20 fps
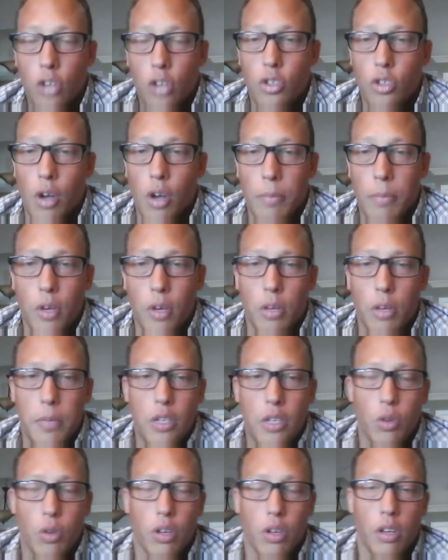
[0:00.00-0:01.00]
I'm going to be
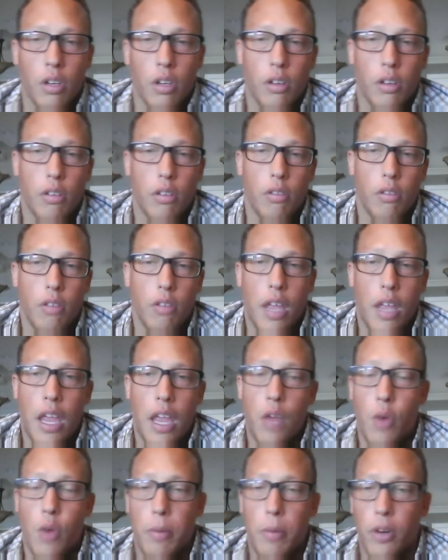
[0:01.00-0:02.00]
doing a
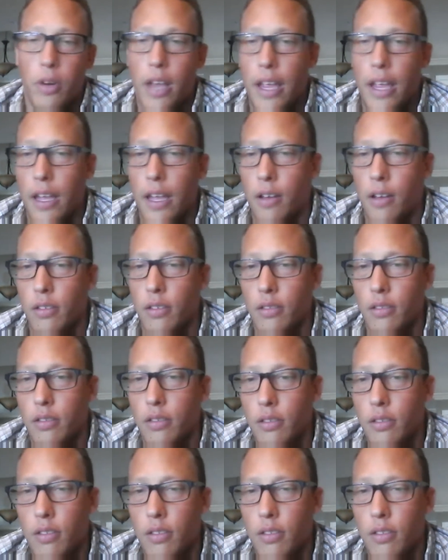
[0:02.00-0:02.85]
Aweber Hangout